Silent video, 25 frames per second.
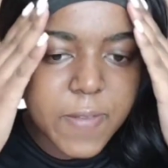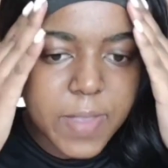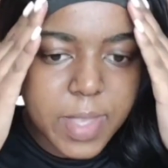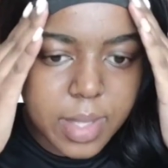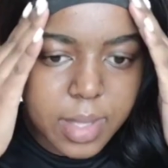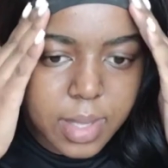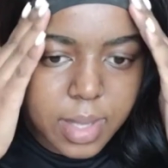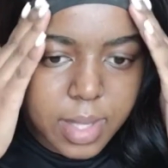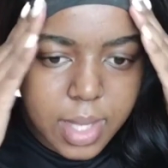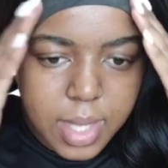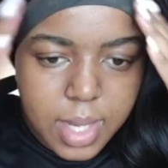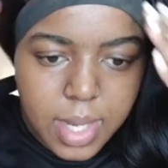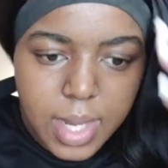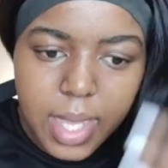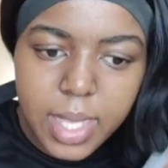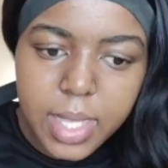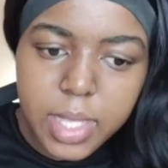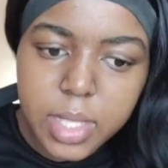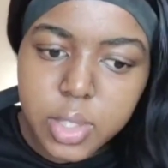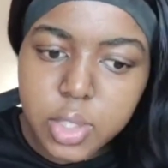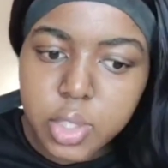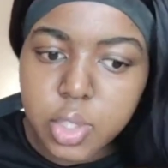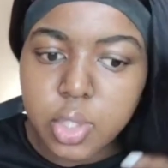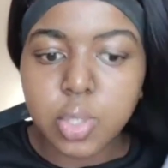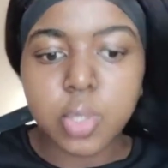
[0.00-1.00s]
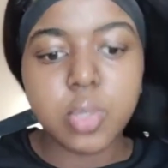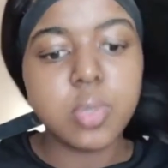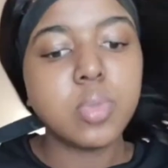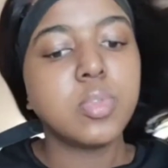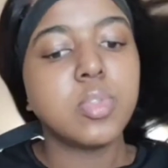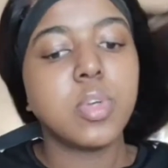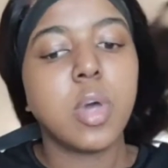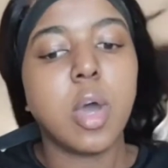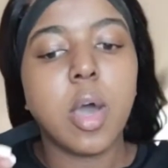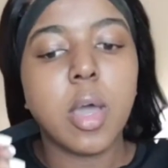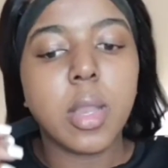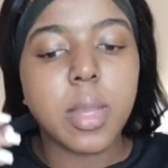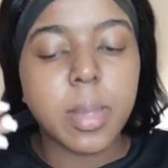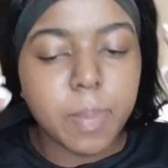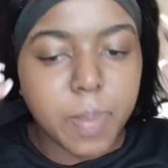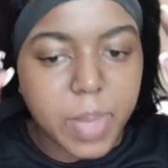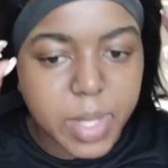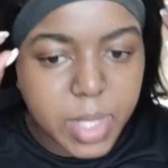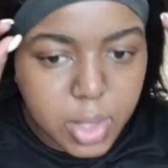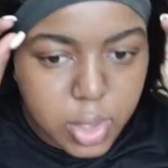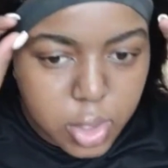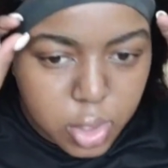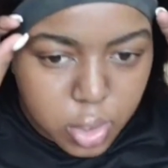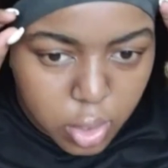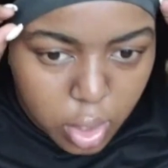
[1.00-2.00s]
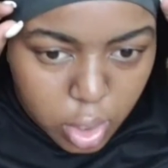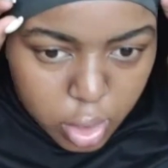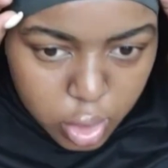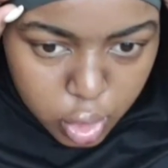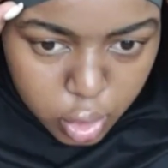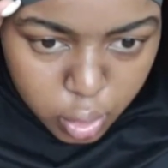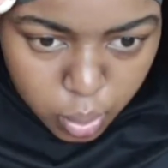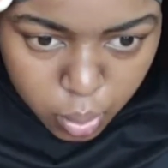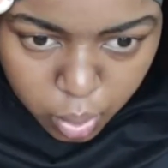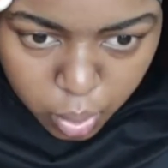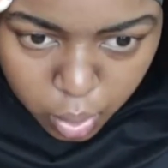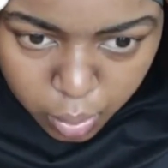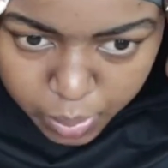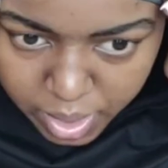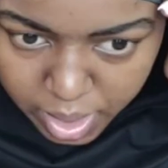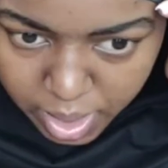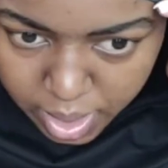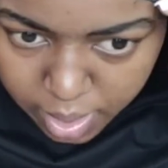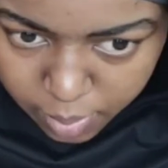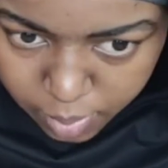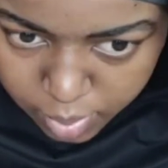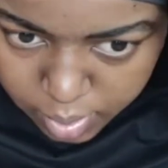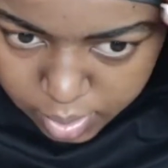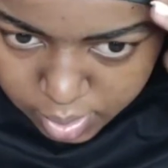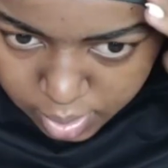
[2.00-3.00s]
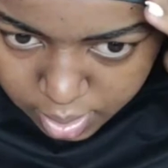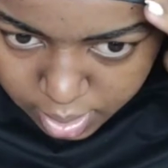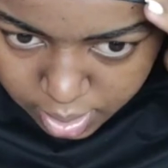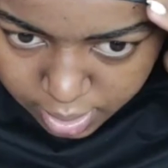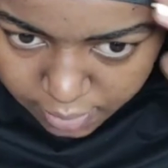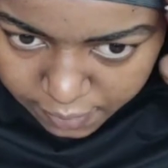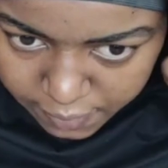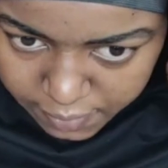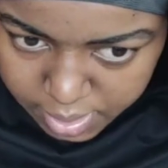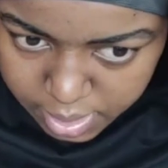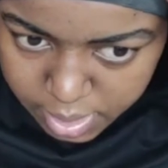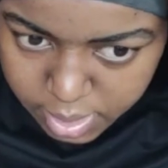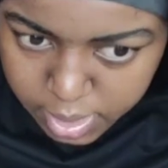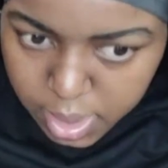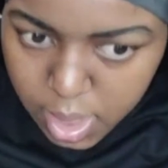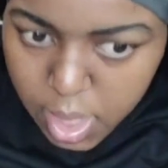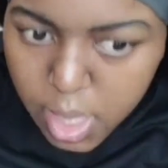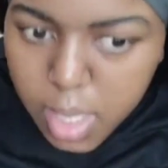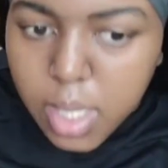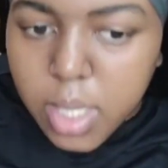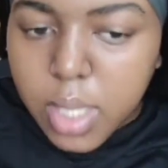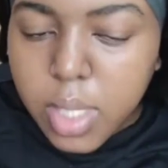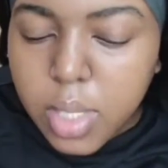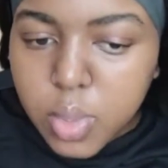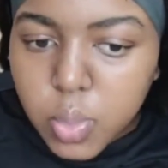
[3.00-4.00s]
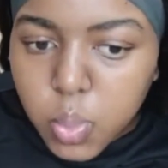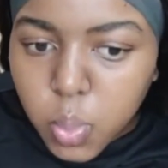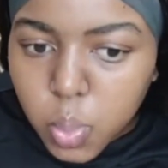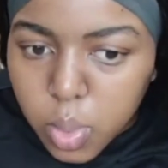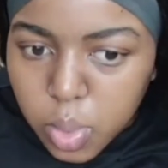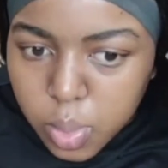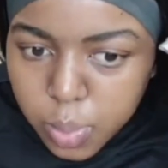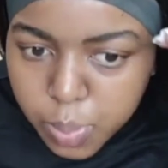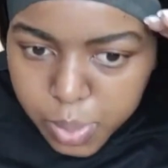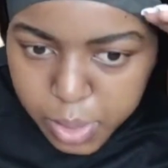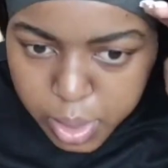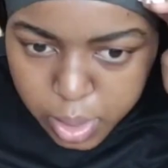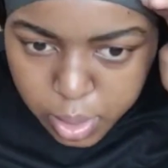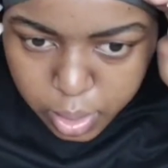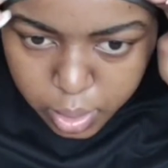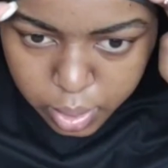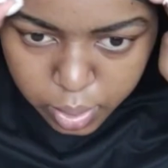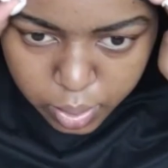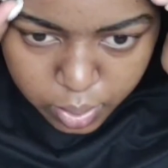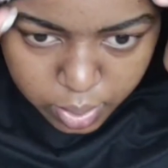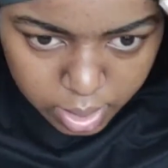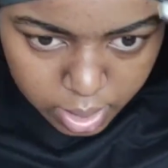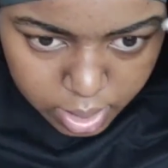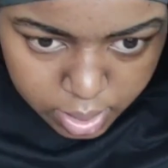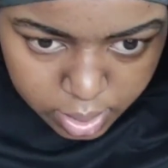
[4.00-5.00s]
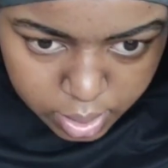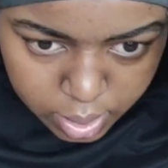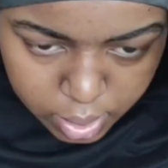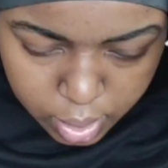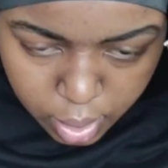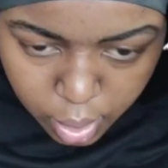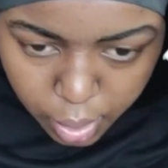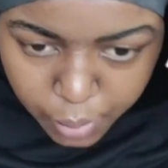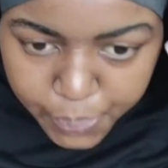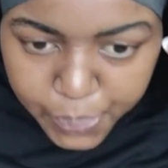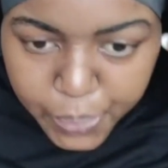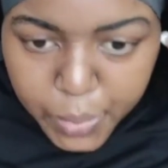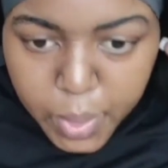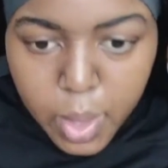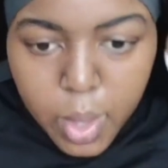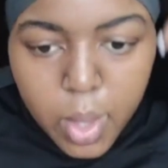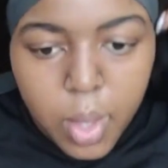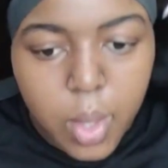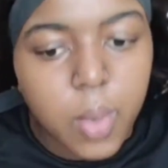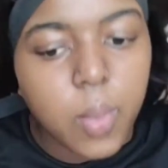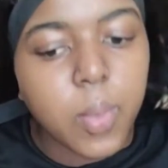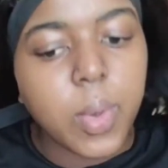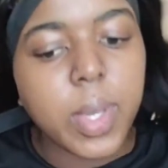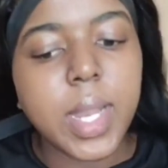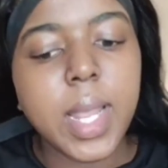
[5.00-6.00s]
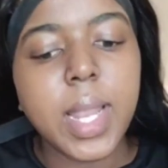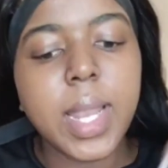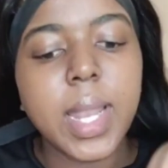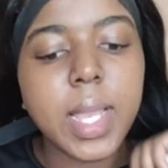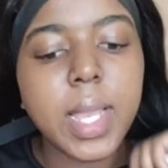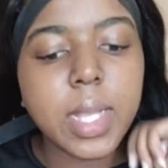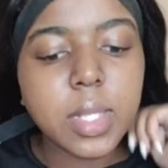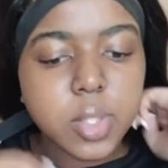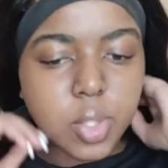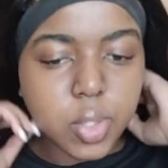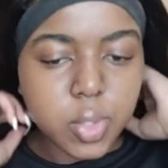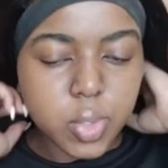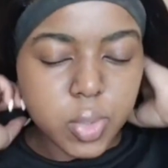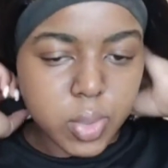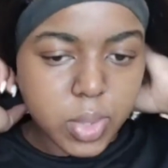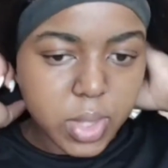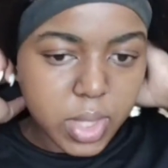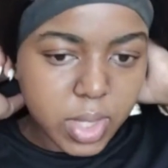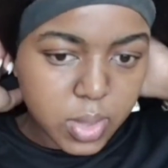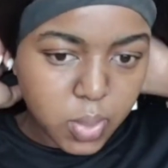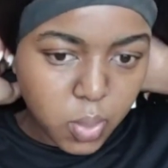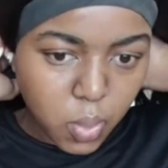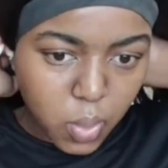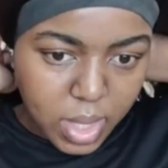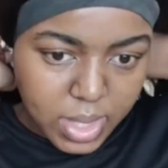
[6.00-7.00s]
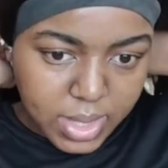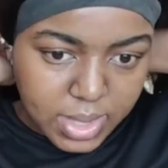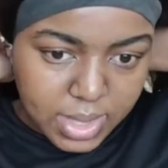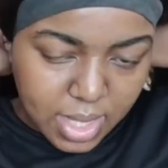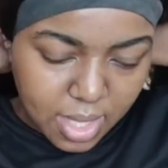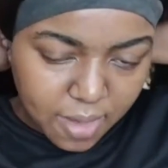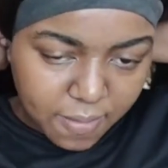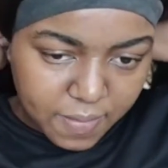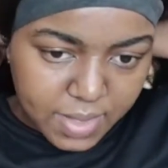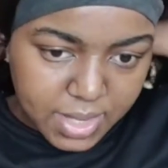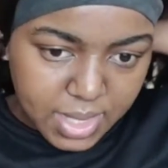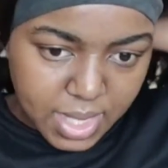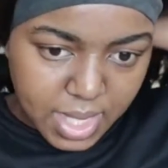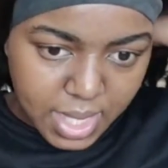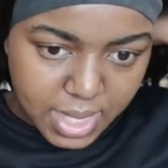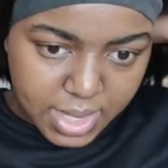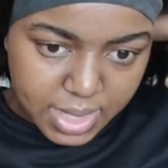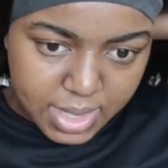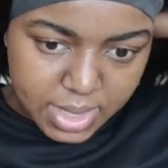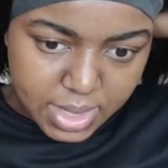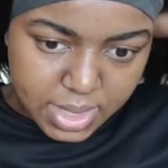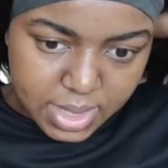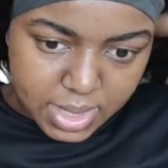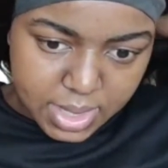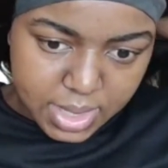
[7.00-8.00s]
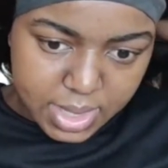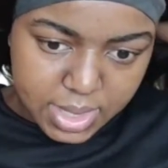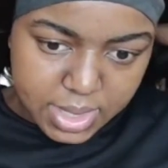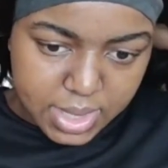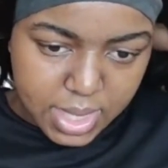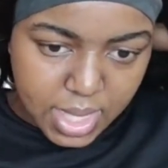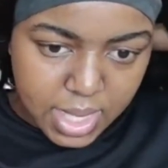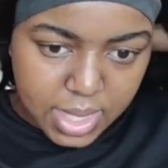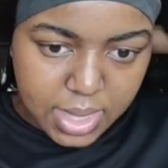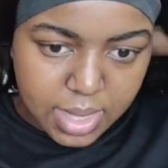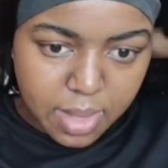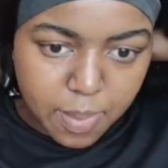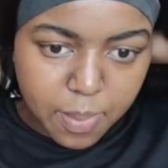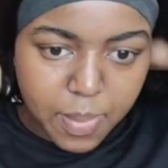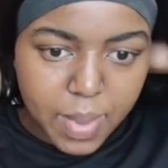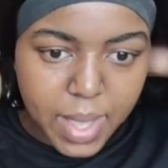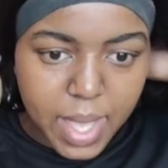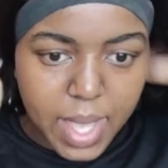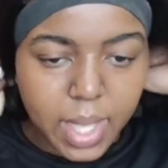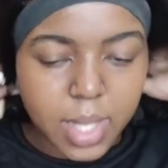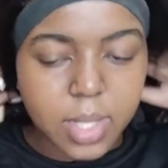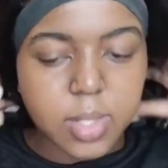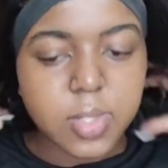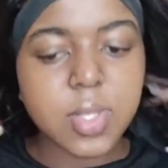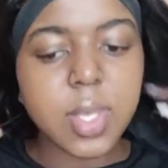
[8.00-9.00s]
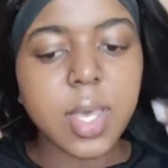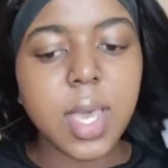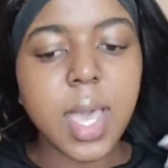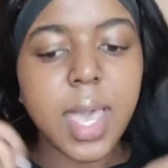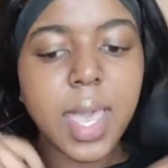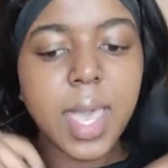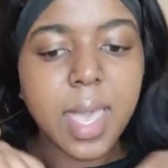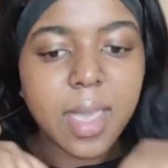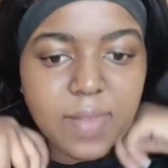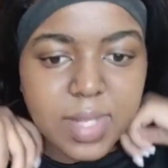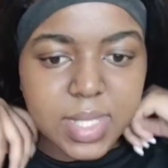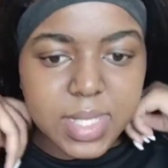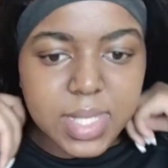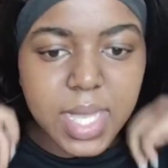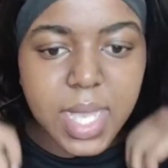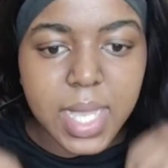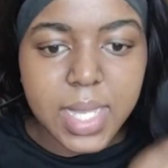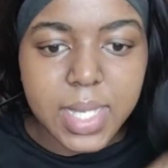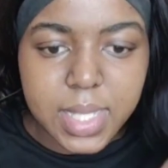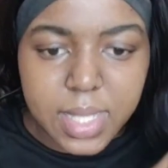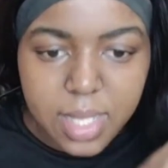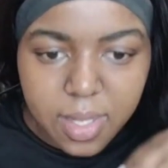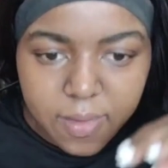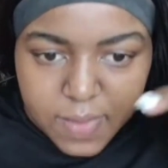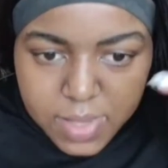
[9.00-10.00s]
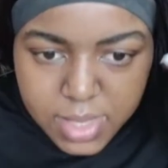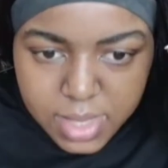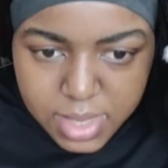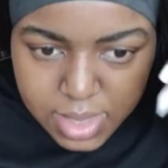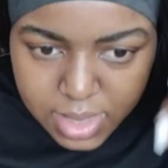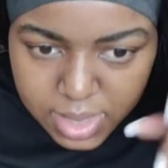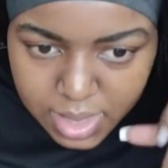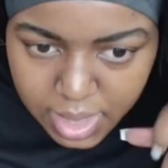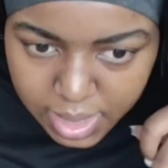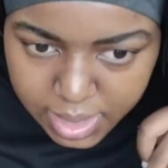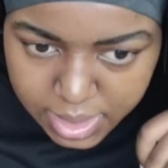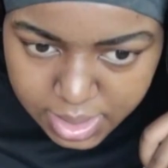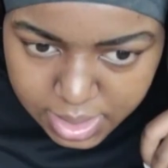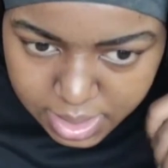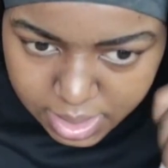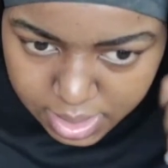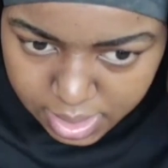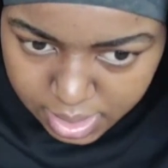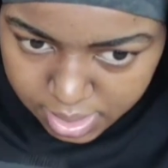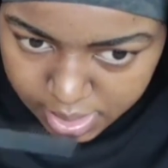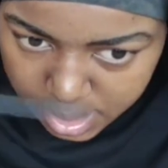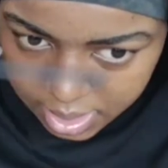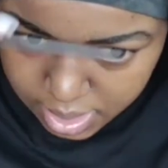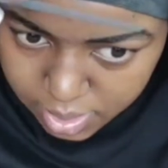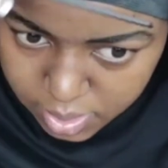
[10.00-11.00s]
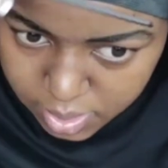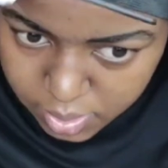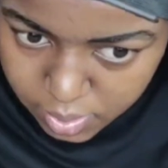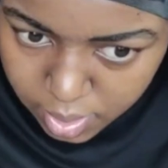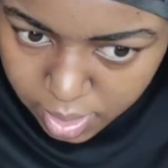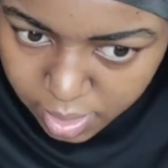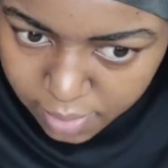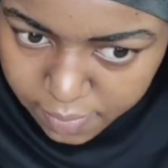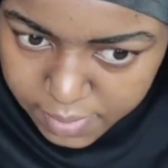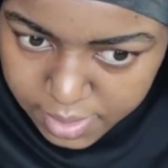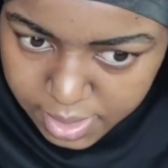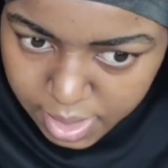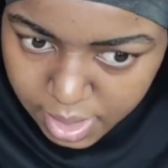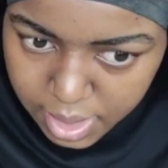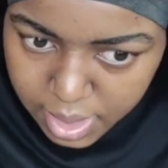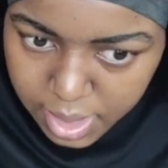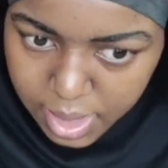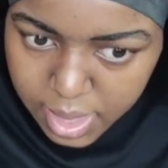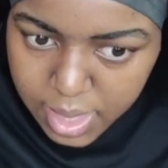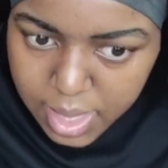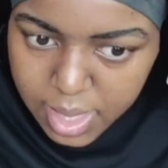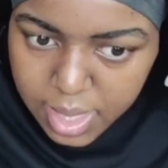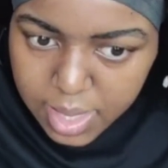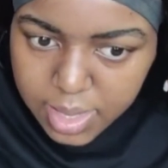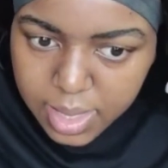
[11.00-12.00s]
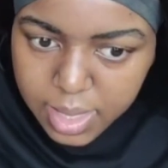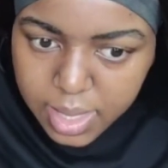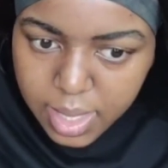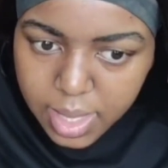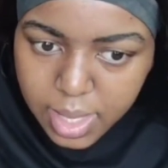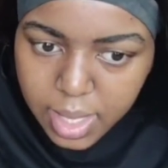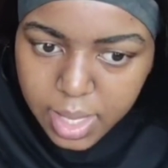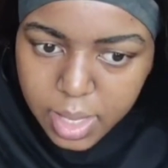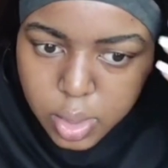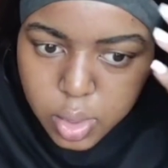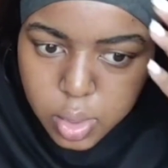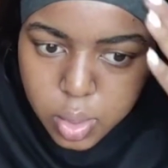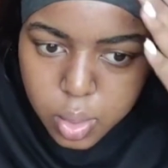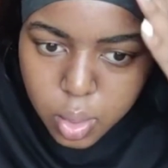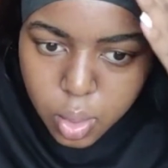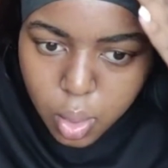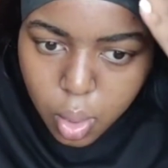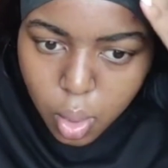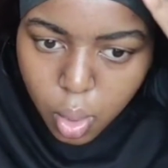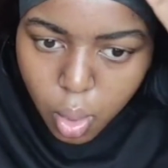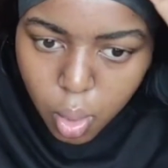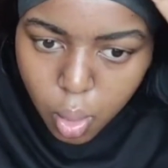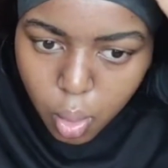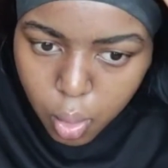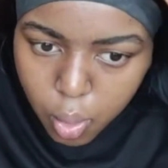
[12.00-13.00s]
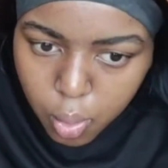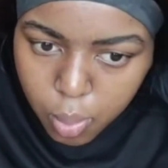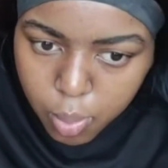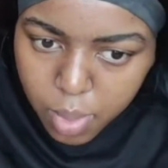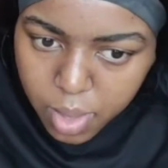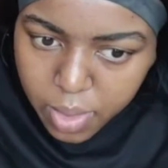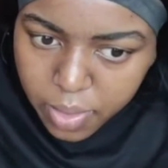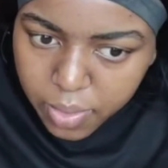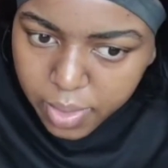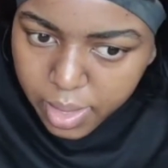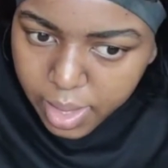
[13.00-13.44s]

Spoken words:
feel like it's glued on, but it's not. You will be able to lift it. It will be glueless. So what I like to do is, once I've tightened it at the back, so I haven't tied it, I've just tightened it, that's all I've done. Then I like to comb